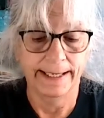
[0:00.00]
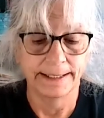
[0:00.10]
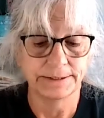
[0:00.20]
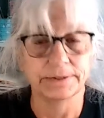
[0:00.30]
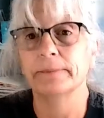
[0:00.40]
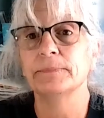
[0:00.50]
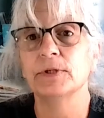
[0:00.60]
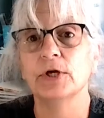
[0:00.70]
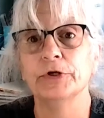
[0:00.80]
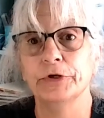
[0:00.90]
So yep,
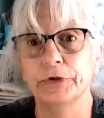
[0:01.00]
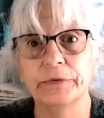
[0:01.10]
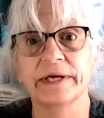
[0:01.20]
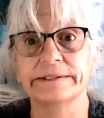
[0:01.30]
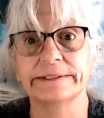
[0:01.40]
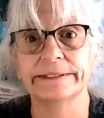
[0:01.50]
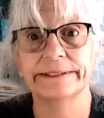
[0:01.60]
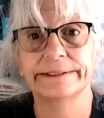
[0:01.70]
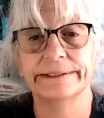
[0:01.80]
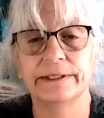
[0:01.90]
you guessed it.
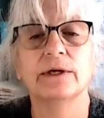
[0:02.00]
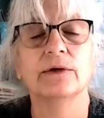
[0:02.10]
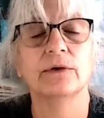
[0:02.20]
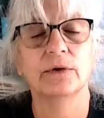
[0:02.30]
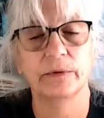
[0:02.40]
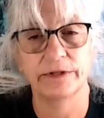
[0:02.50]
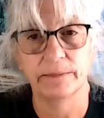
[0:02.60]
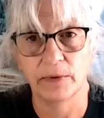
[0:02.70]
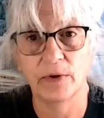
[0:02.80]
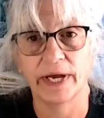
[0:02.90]
With the
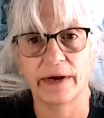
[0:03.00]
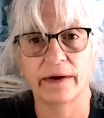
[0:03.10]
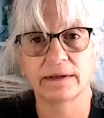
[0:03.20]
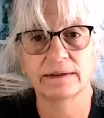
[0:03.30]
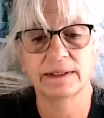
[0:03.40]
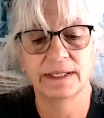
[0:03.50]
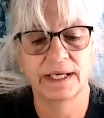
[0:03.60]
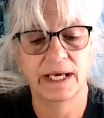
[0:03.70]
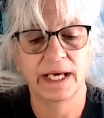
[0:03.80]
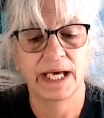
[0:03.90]
mohair,
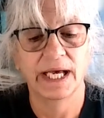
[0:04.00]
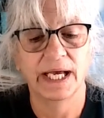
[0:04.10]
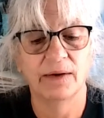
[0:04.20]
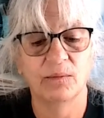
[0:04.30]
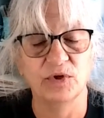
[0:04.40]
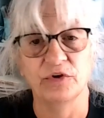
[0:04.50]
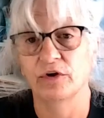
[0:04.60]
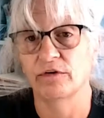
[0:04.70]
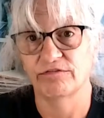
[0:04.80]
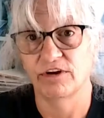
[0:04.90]
when you go
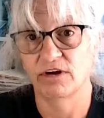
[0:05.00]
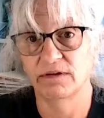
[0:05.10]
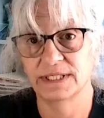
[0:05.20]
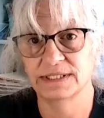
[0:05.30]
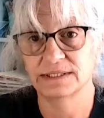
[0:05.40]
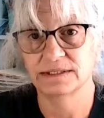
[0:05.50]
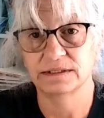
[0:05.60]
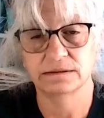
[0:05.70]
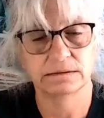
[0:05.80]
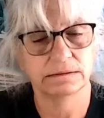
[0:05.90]
to frog this,
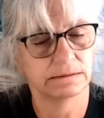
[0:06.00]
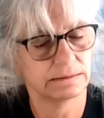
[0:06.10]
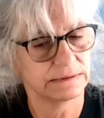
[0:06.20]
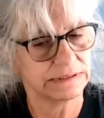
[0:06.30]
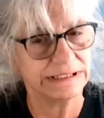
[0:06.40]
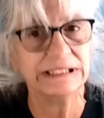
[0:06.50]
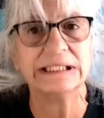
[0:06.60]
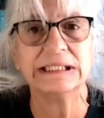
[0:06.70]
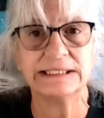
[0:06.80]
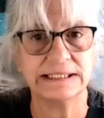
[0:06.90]

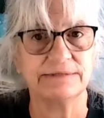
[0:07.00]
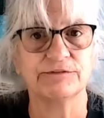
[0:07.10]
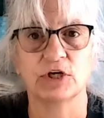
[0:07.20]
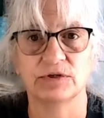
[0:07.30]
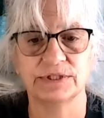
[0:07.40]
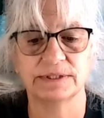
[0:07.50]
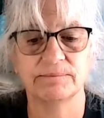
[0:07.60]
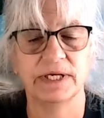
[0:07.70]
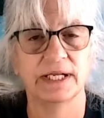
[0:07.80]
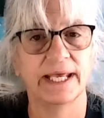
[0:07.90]
it's difficult.
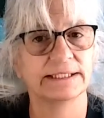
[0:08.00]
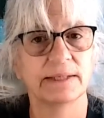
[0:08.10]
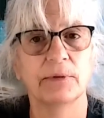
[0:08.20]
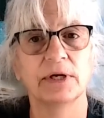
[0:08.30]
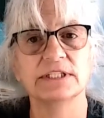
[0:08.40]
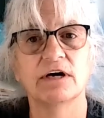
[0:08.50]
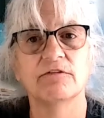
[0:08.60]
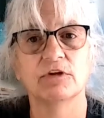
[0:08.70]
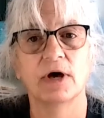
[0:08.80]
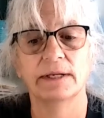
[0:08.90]
It hangs up on itself a
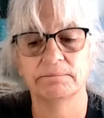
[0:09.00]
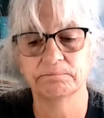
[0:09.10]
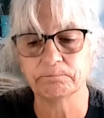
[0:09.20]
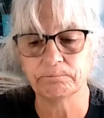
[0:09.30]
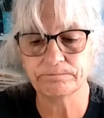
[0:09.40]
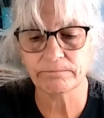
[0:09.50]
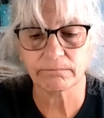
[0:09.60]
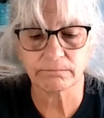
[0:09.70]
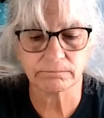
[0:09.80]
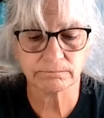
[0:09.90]
lot,
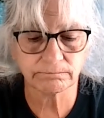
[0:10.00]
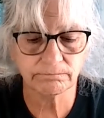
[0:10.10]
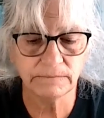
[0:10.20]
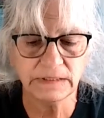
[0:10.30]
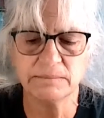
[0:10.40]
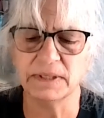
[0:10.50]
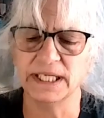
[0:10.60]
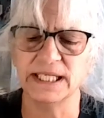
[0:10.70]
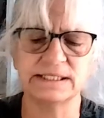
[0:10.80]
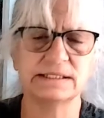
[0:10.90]
but
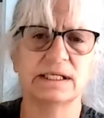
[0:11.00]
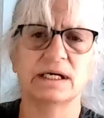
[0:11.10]
it's